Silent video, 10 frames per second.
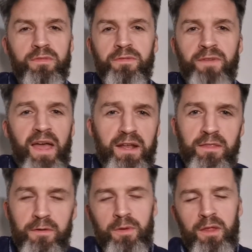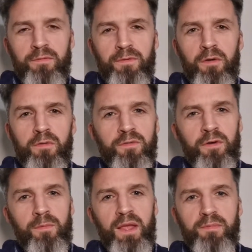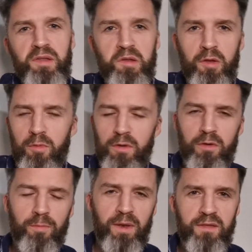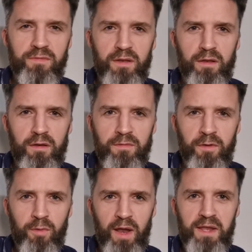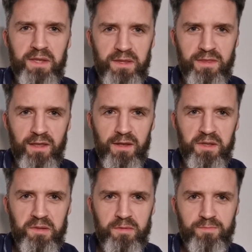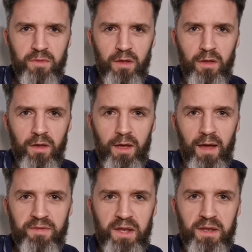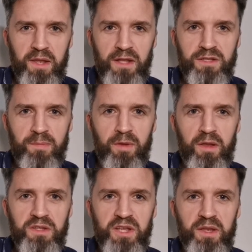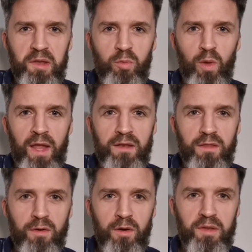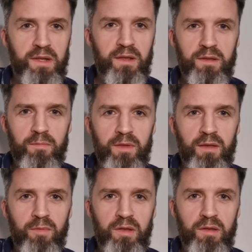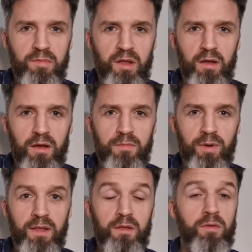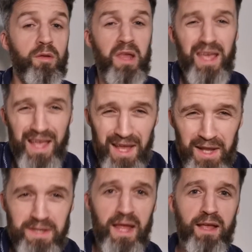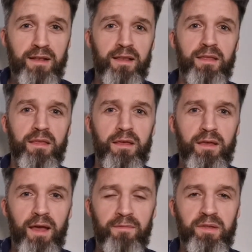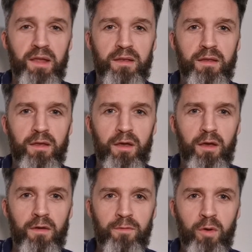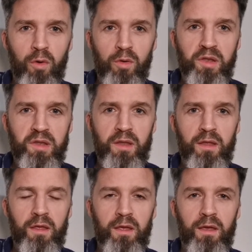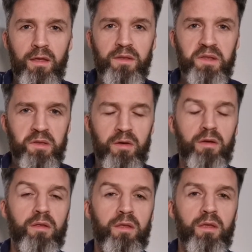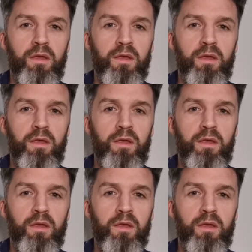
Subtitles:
the fact that we evolved from apes. We all believe in a lot of crazy things. Afsad is saying, just because Jesus will end the cross, it doesn't mean Muslims can go break the cross. Exactly, Afsad. Of course it's not.